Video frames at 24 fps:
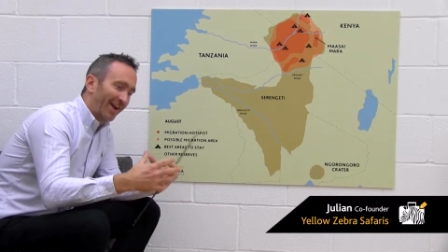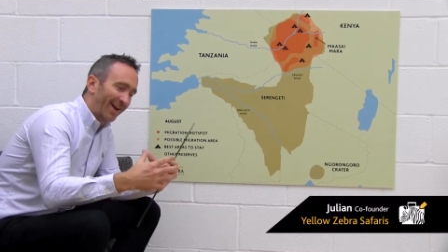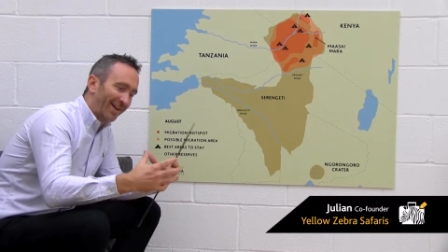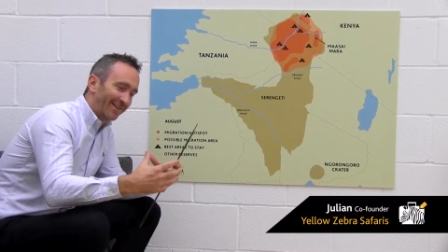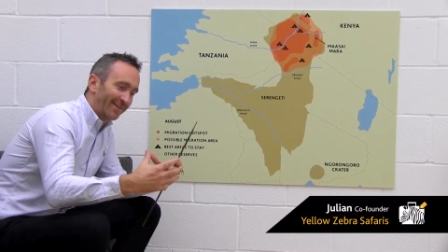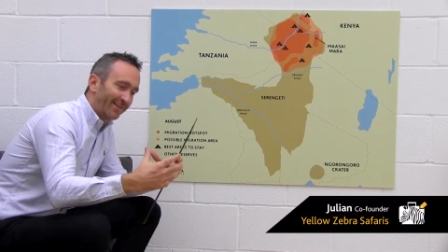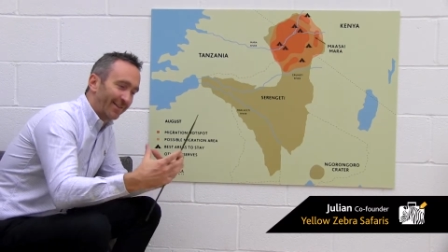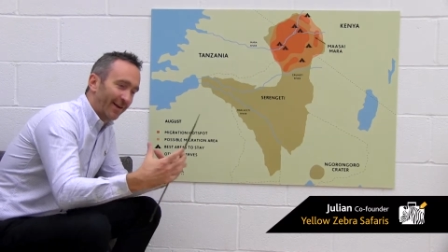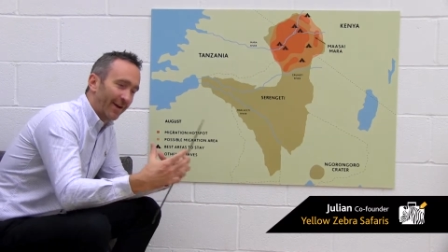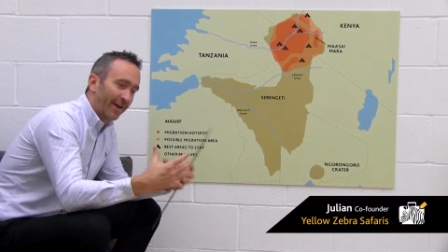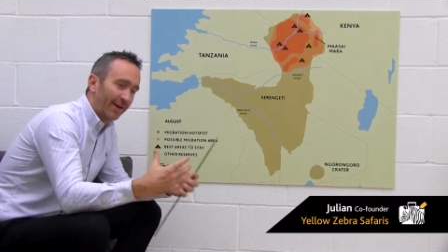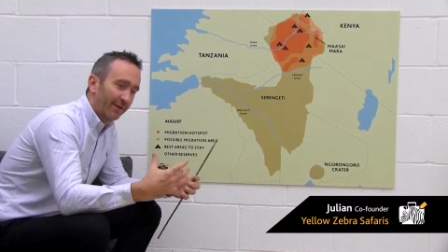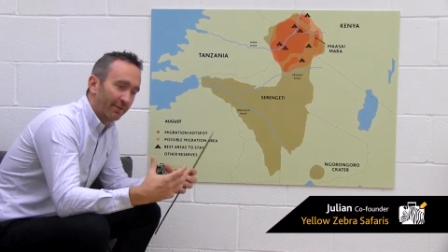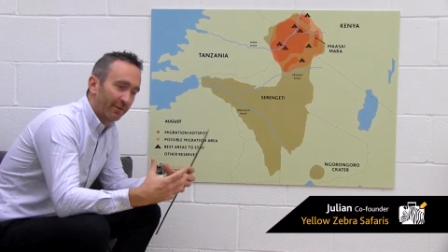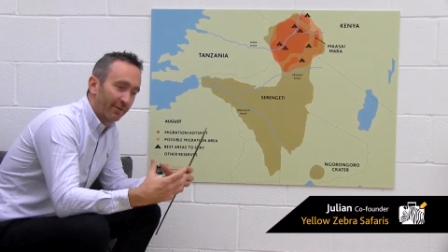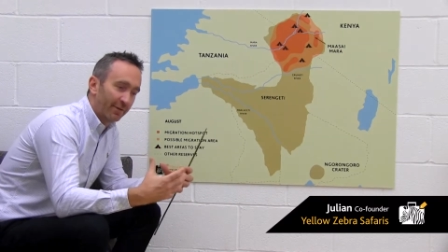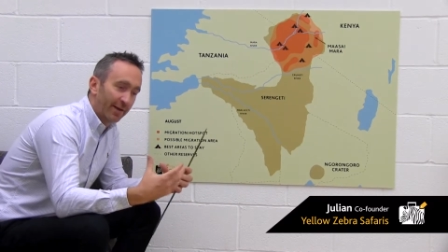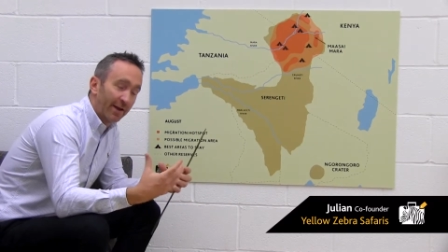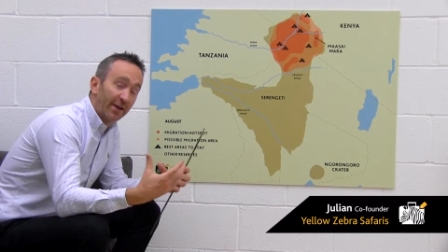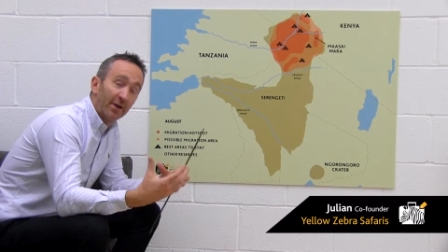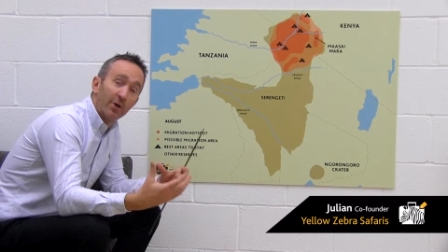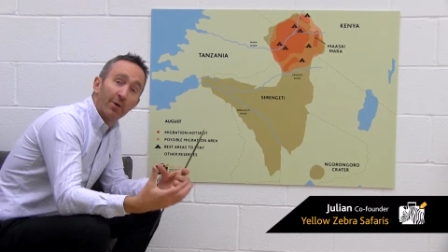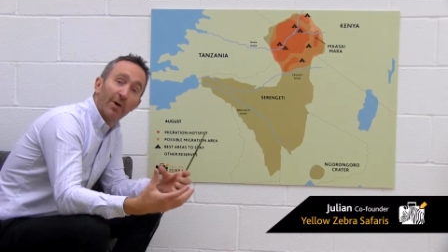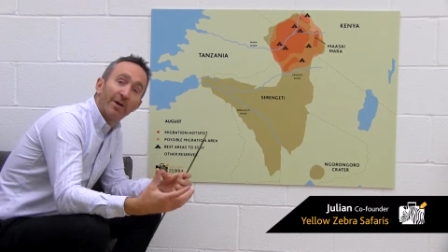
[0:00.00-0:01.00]
it's then
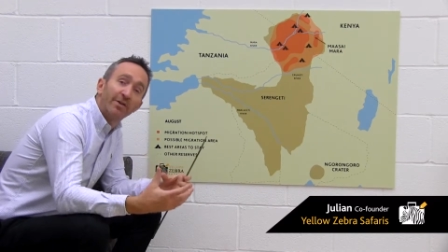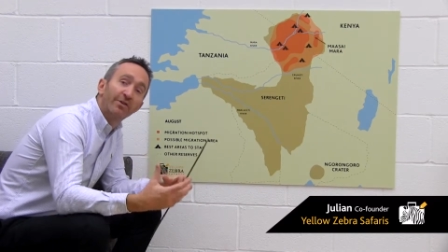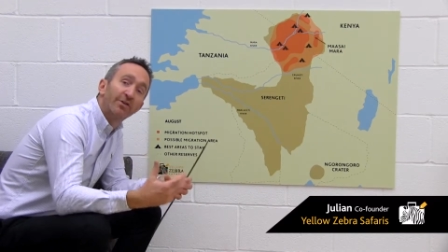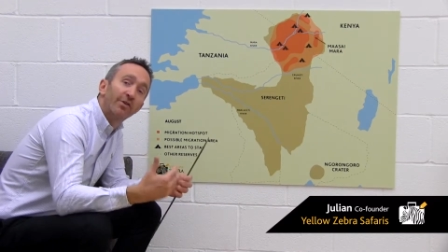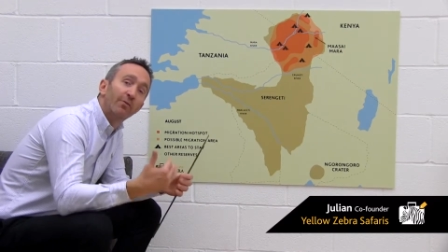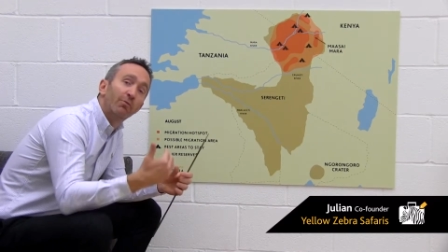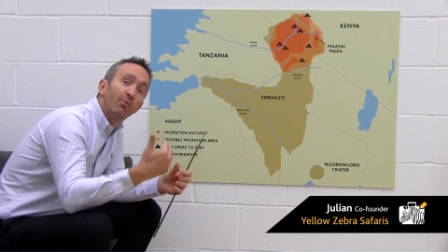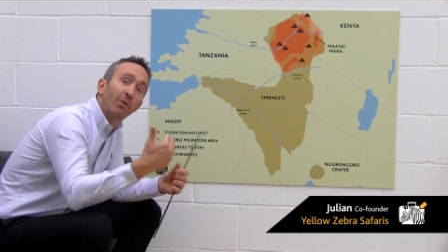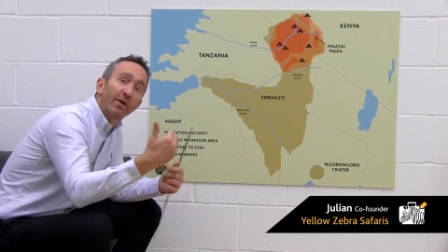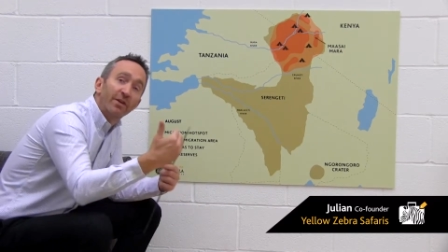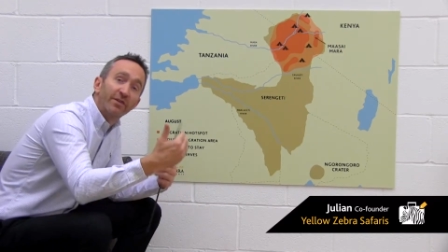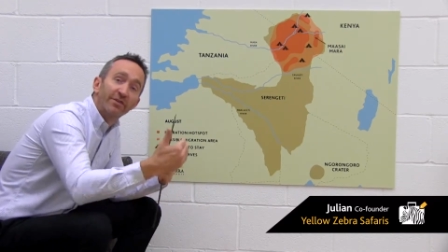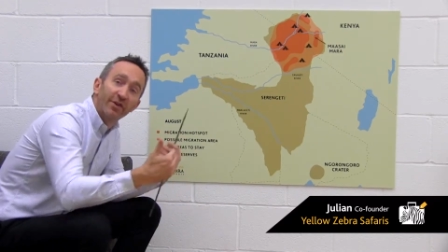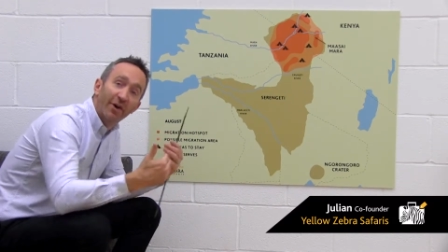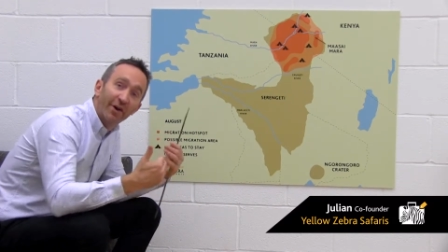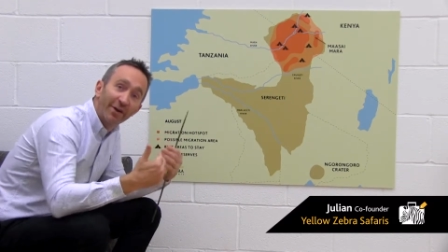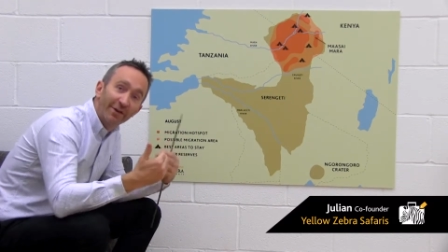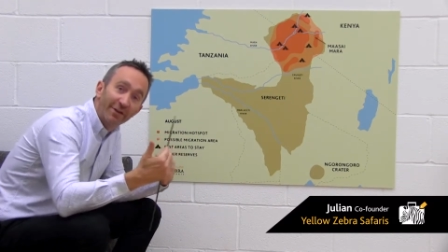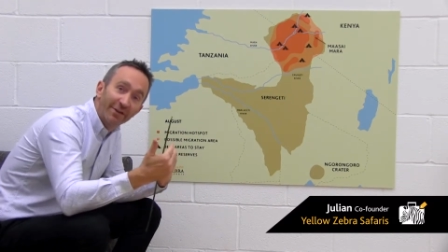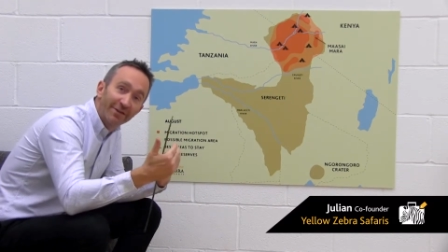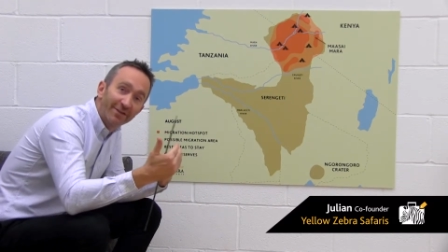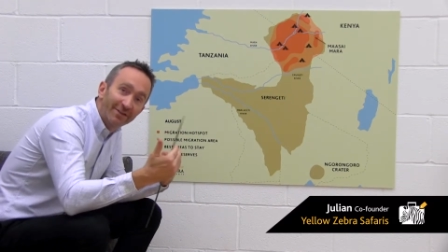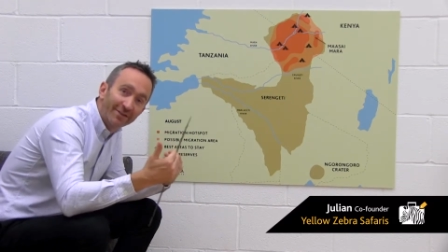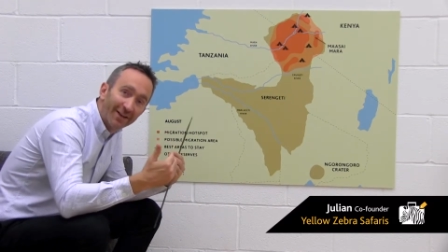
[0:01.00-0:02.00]
a question of which
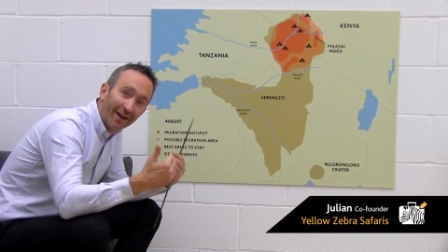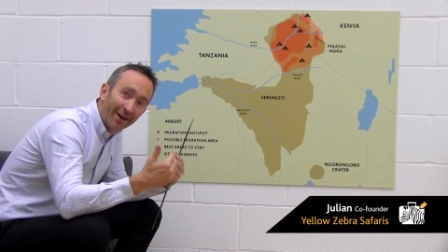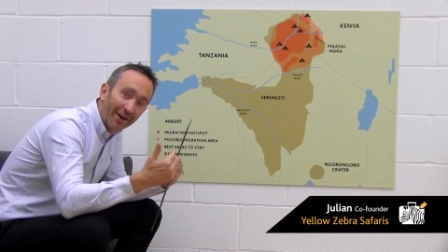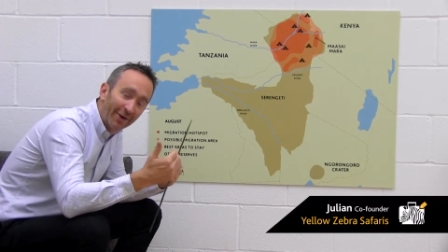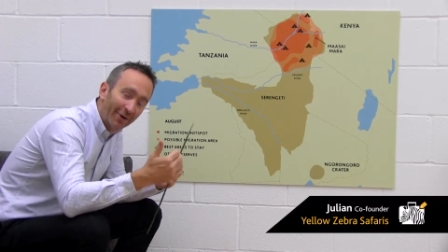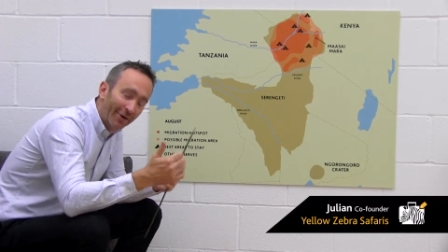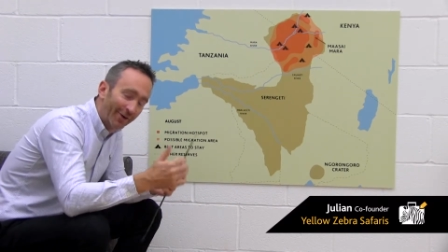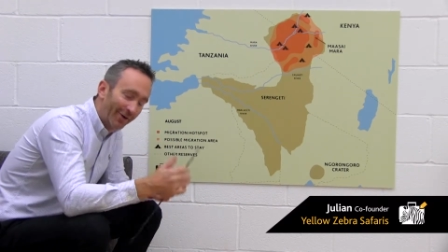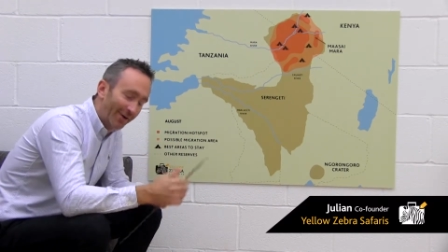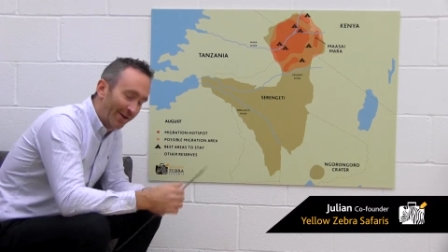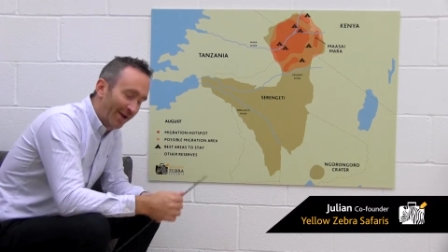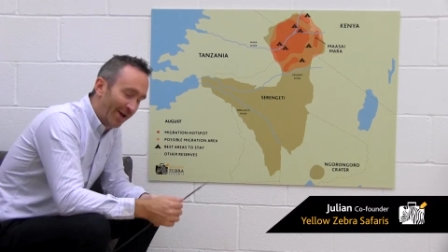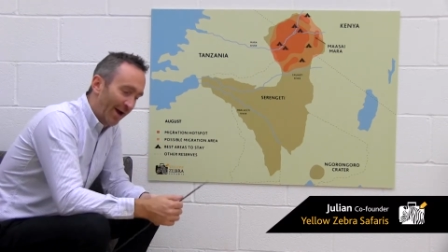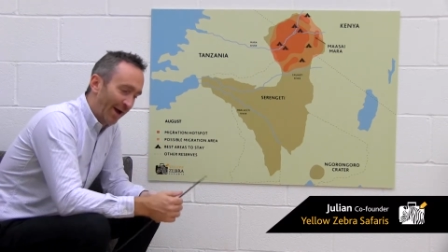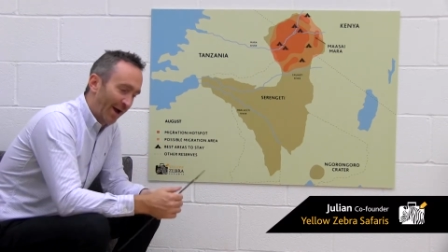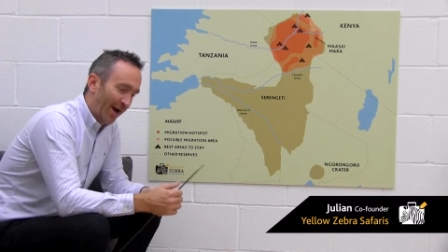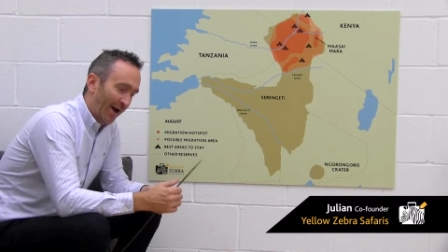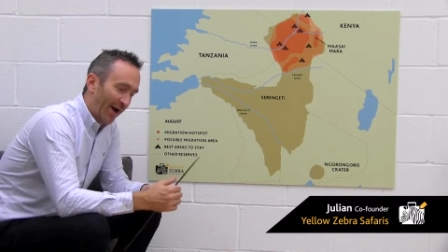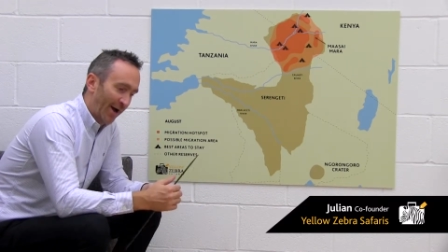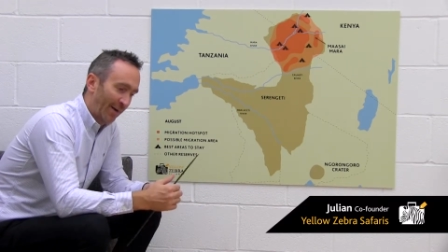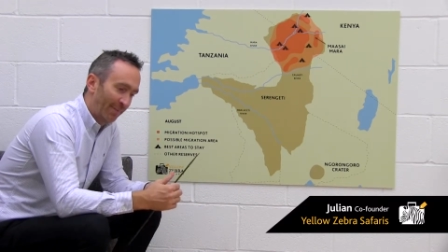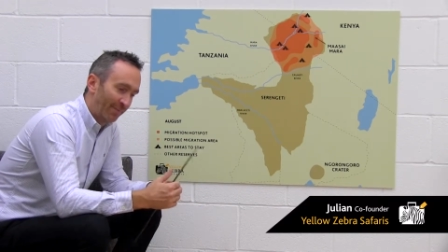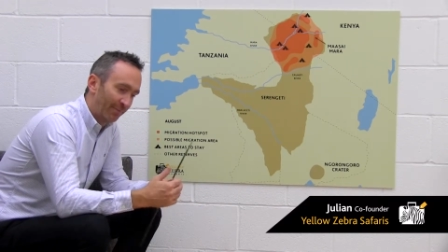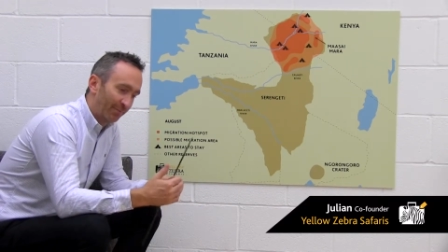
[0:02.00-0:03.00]
side you stay
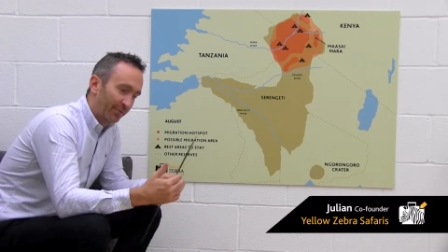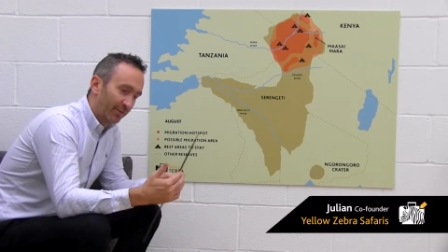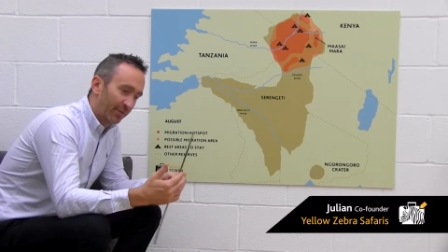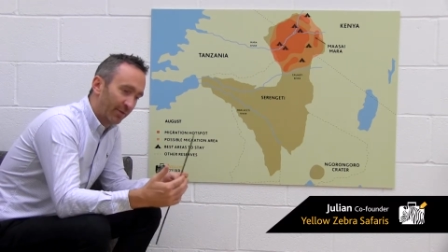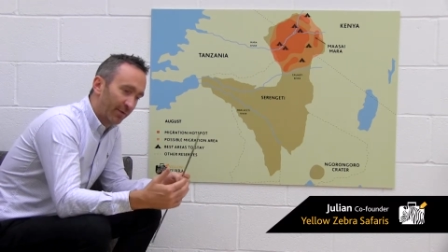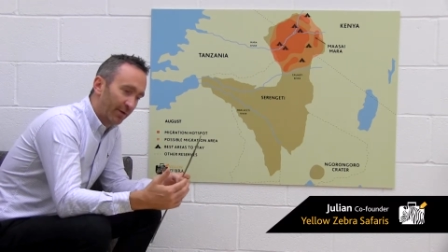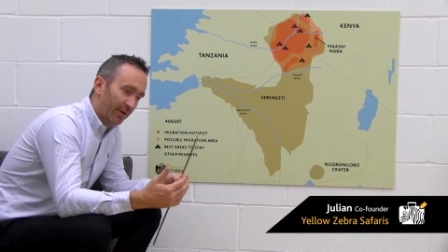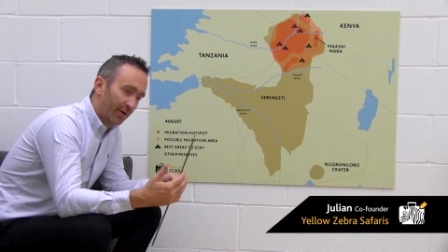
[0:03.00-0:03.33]
on.